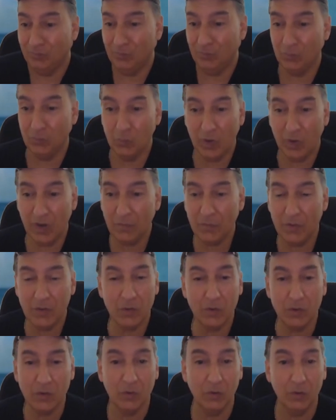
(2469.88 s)
Whatever
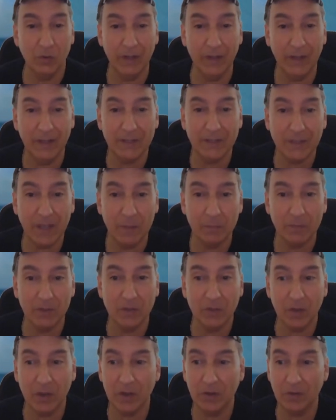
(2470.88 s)
you're a landscape
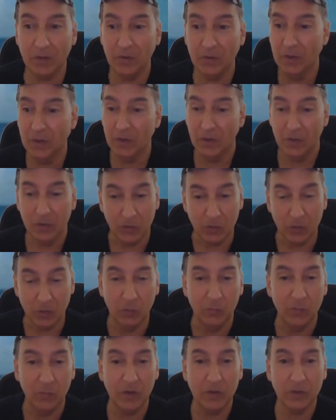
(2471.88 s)
designer,
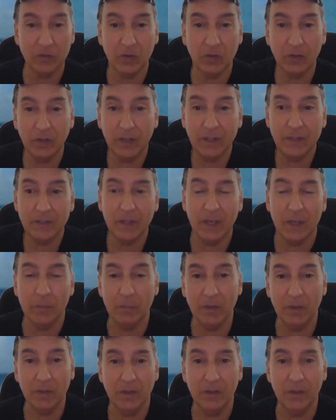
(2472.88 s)
do videos on
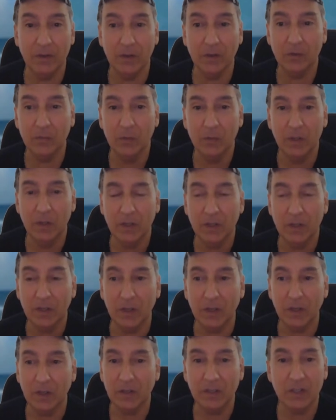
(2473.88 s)
landscaping.
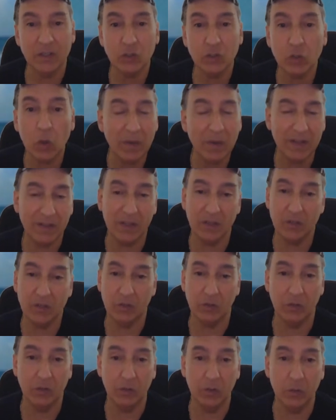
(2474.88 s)
There's so many things
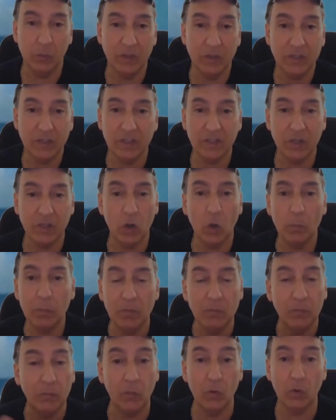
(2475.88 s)
you could do. It's an open
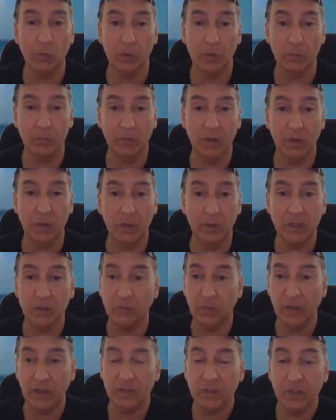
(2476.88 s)
forum. Let's
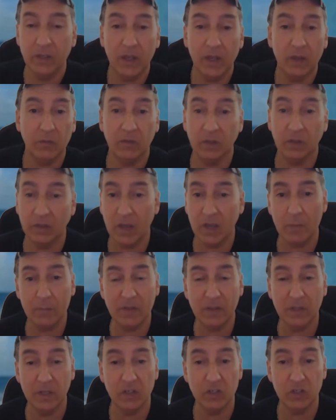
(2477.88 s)
face it. Now the
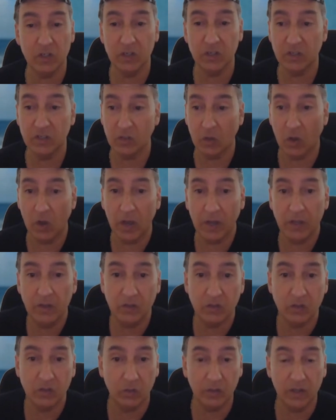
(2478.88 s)
competition is high, and
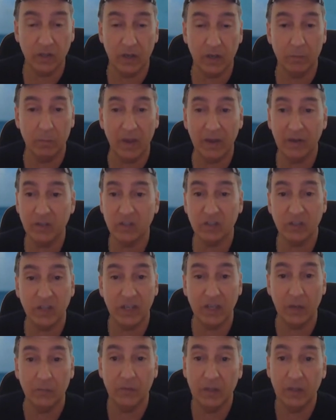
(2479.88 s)
there's no doubt about it. Just
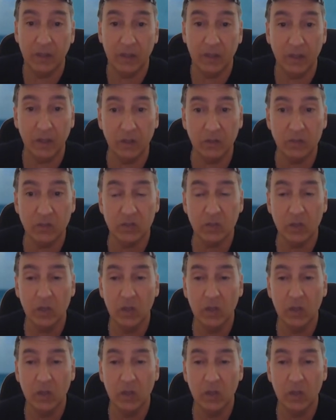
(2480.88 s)
like everything else,